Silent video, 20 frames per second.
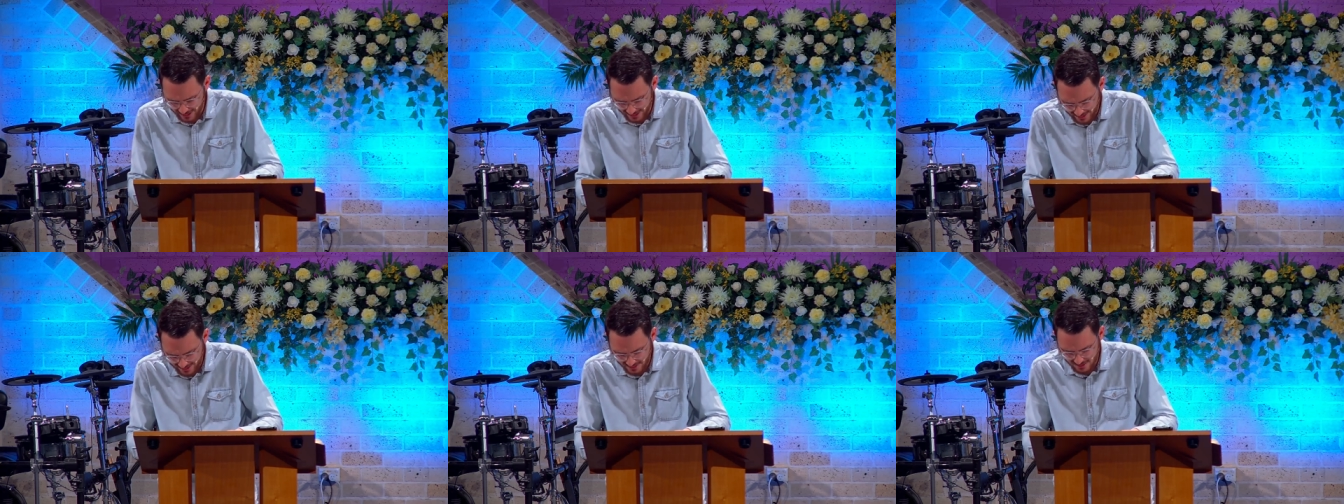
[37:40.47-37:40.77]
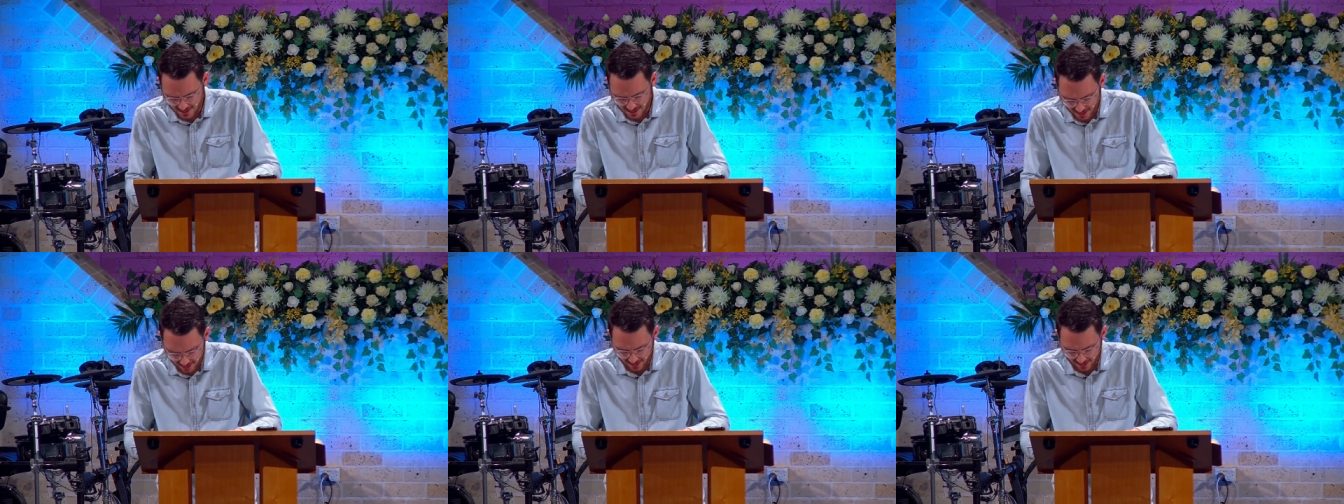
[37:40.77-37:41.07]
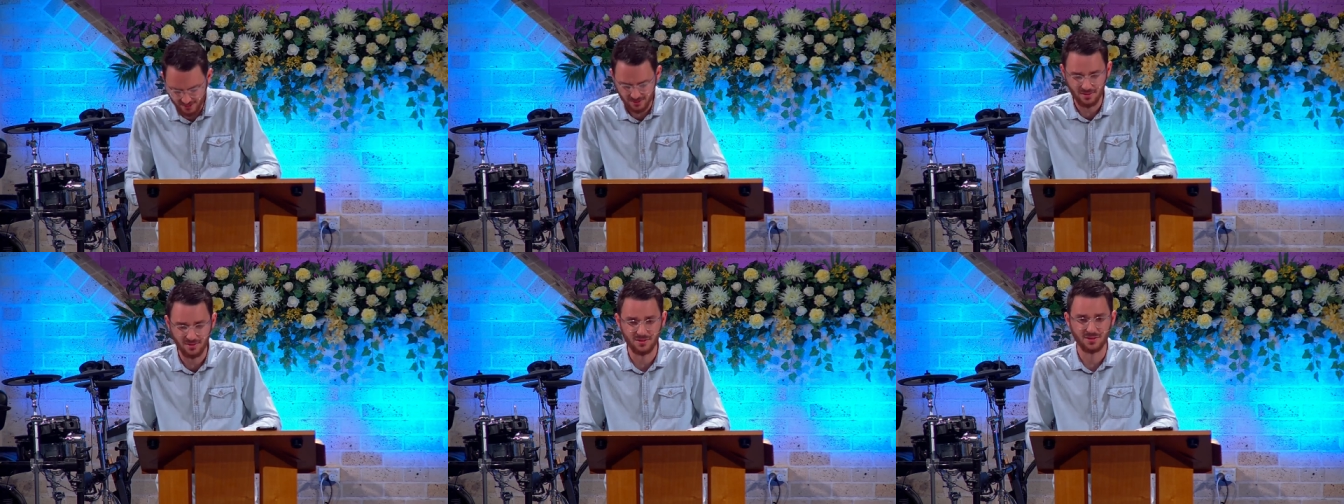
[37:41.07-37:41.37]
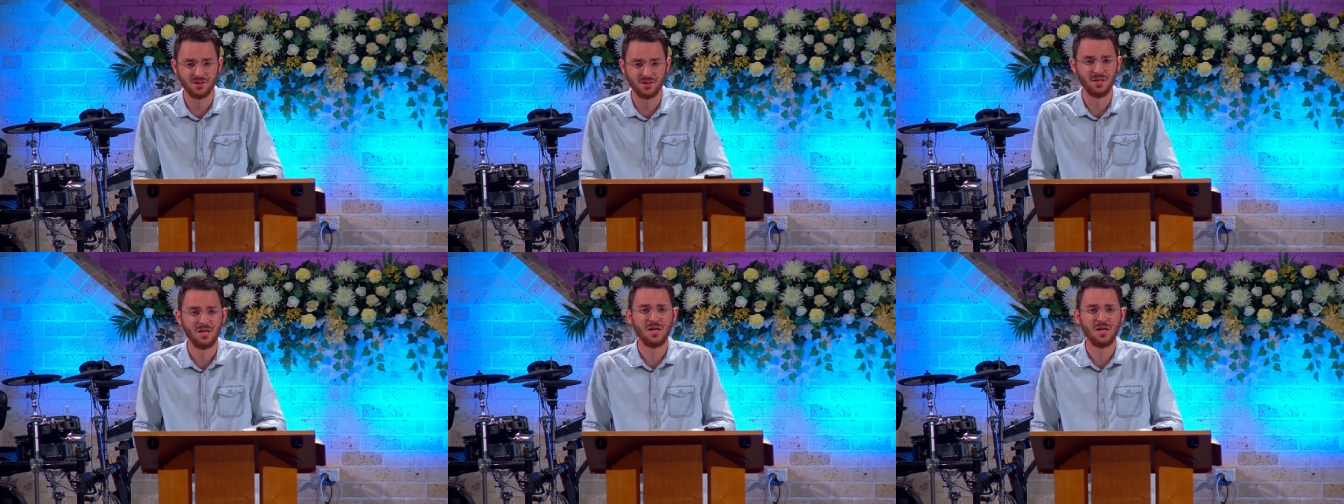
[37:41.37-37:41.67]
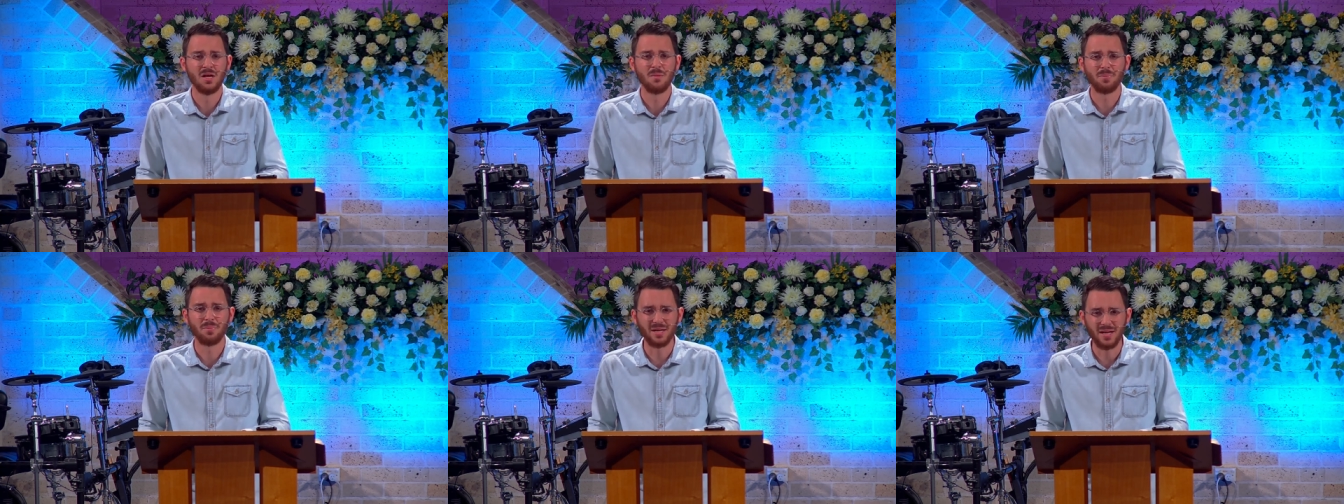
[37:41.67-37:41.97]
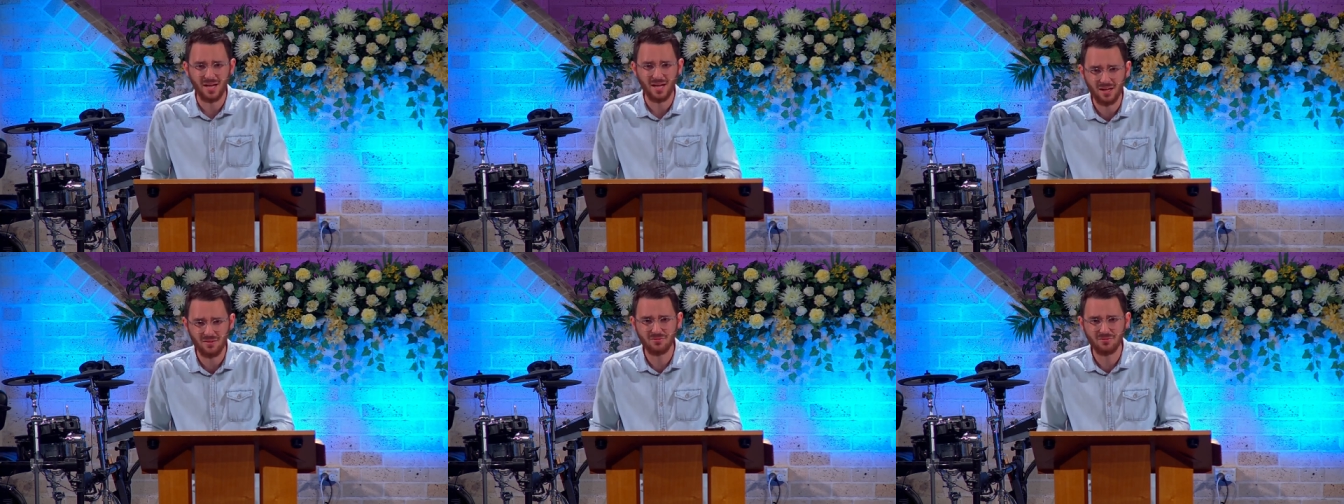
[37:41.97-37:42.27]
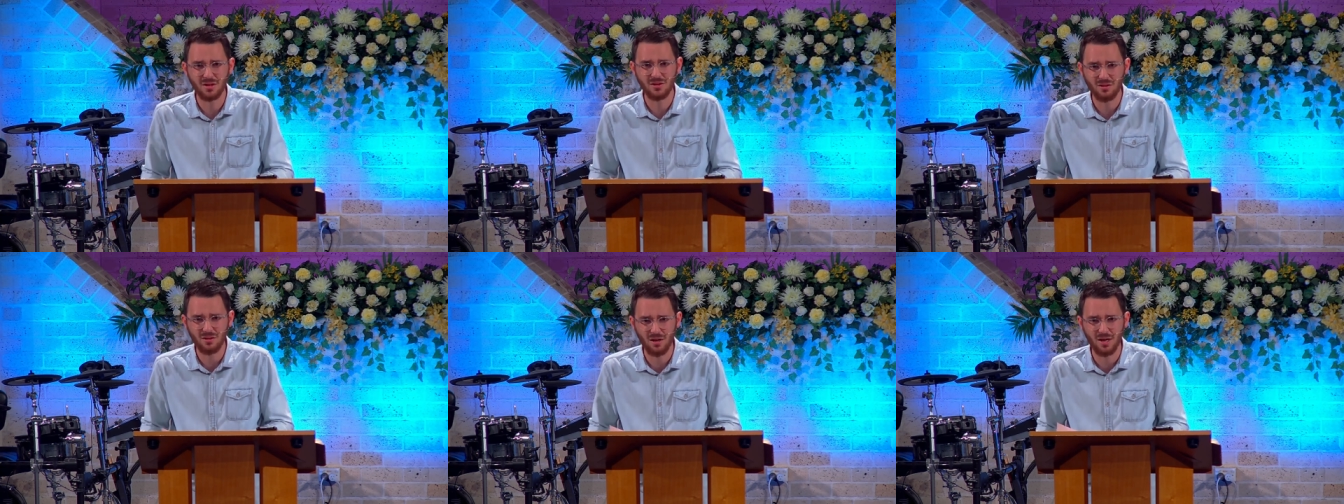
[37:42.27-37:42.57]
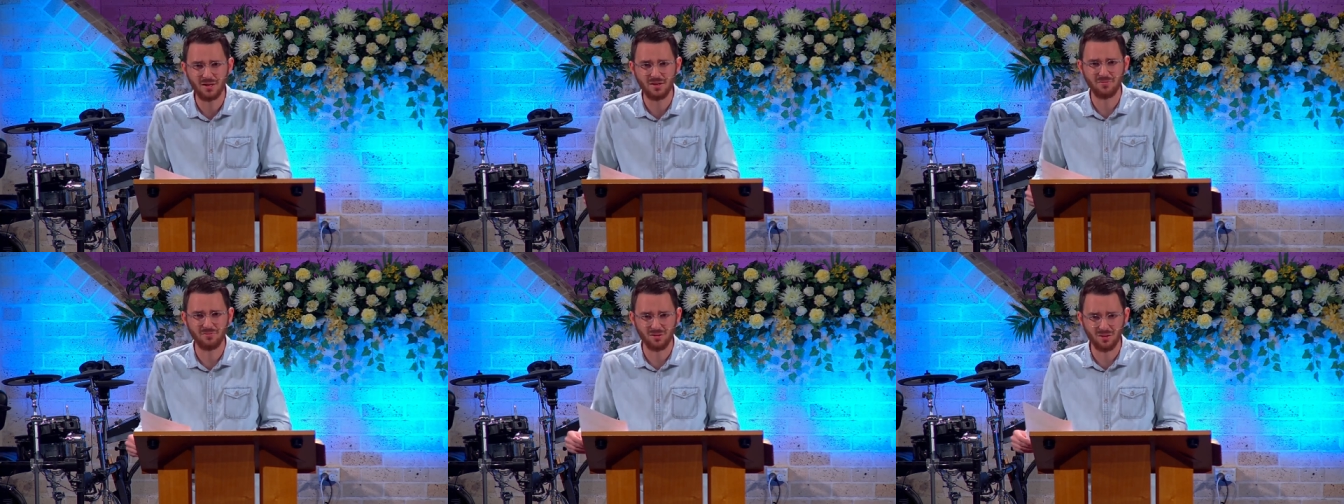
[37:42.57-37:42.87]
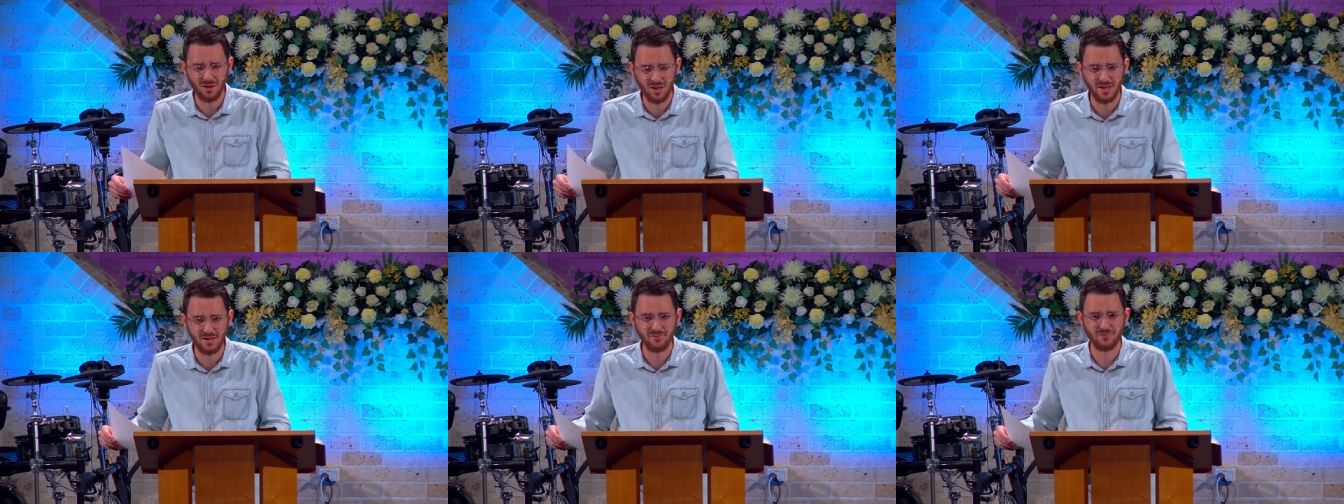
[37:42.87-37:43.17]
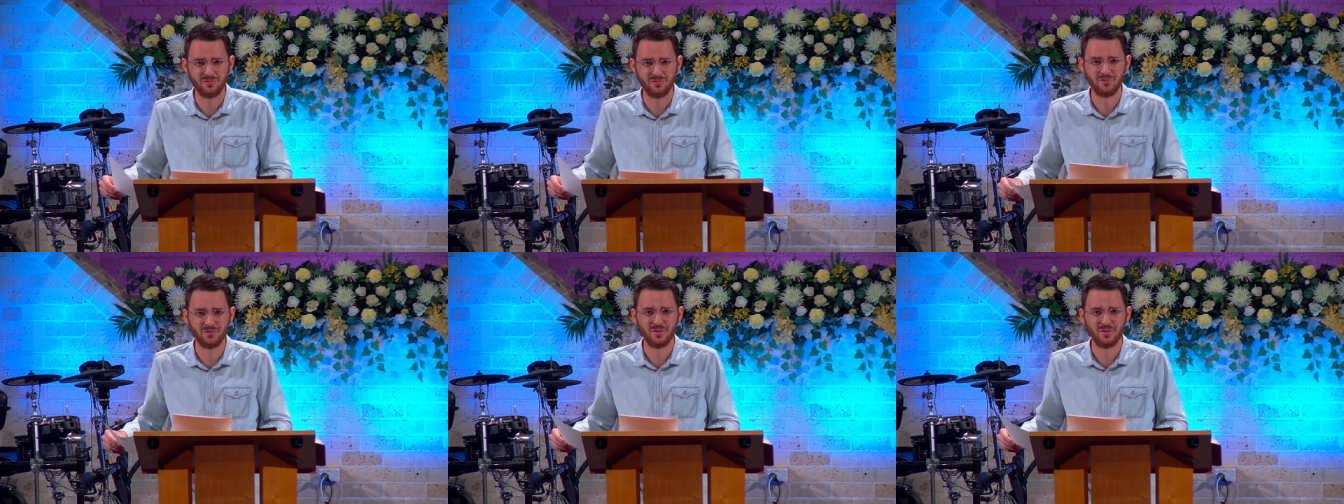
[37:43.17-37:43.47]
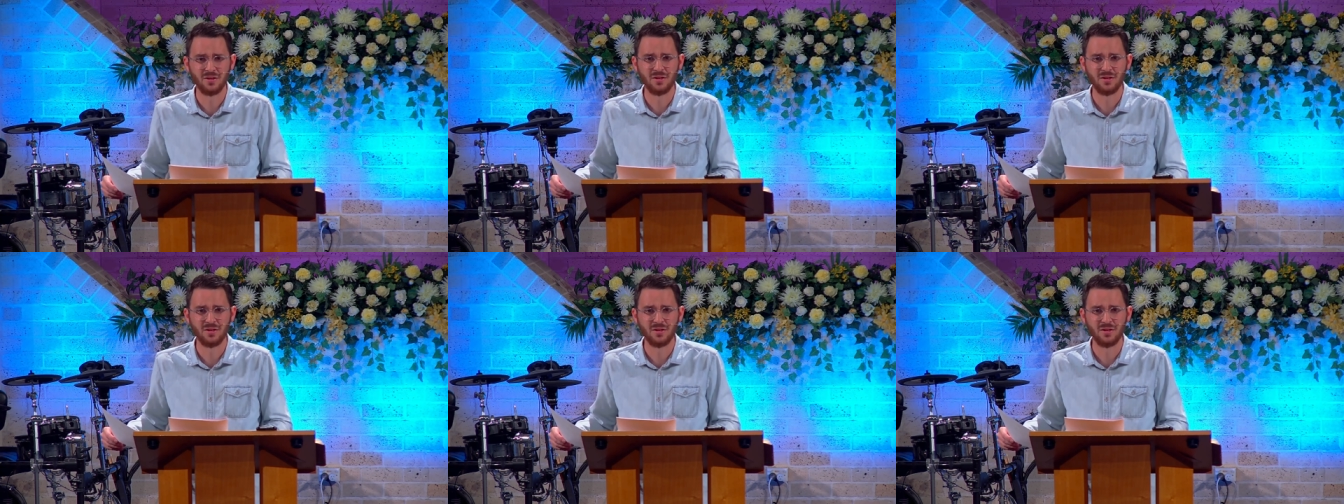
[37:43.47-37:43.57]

in darkness, but have the light of life.